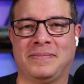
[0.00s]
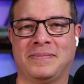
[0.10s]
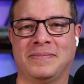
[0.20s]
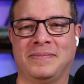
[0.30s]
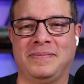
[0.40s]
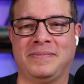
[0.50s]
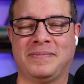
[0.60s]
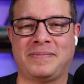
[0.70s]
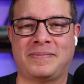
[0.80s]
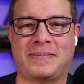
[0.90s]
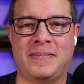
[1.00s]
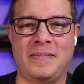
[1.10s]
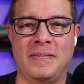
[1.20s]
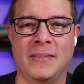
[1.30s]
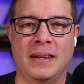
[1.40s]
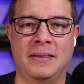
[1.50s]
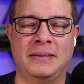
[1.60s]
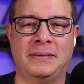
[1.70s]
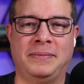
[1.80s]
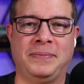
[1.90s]

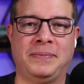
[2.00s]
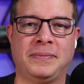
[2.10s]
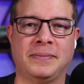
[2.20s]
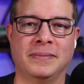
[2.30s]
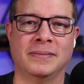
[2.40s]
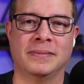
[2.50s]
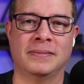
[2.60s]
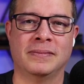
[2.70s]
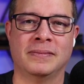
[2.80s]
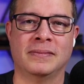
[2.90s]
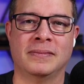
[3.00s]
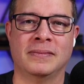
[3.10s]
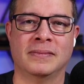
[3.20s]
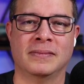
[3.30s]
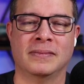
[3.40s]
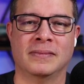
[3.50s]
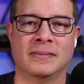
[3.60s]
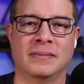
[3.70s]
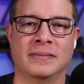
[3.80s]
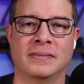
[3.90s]

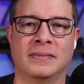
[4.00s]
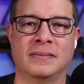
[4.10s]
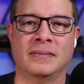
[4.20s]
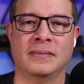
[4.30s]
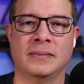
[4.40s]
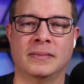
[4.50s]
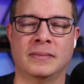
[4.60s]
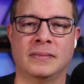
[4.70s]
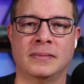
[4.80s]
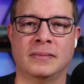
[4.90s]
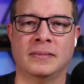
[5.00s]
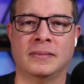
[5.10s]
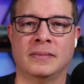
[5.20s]
[no speech]